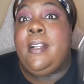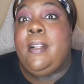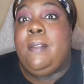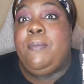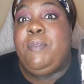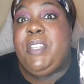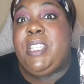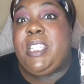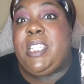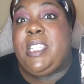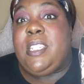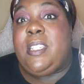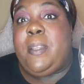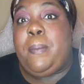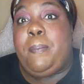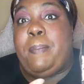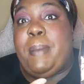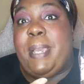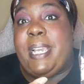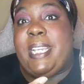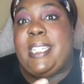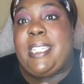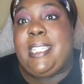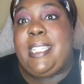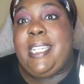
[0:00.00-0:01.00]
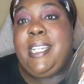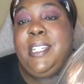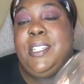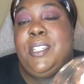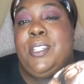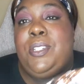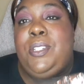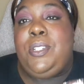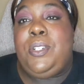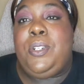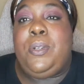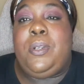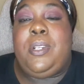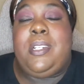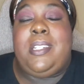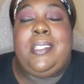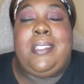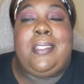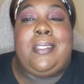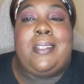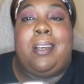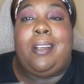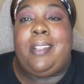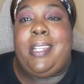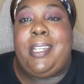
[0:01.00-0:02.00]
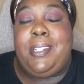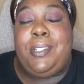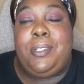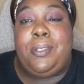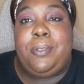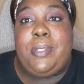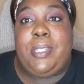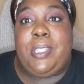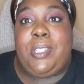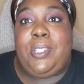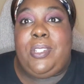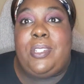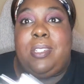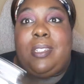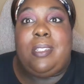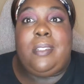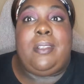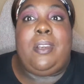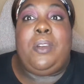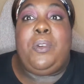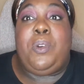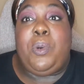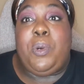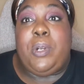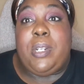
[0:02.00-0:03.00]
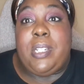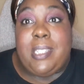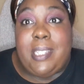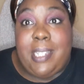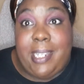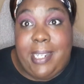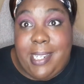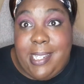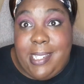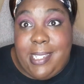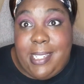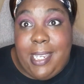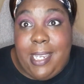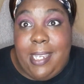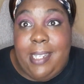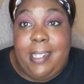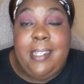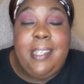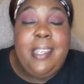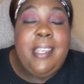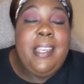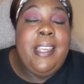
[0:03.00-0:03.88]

this is the best thing to do, because all I do is just, of course, like I said,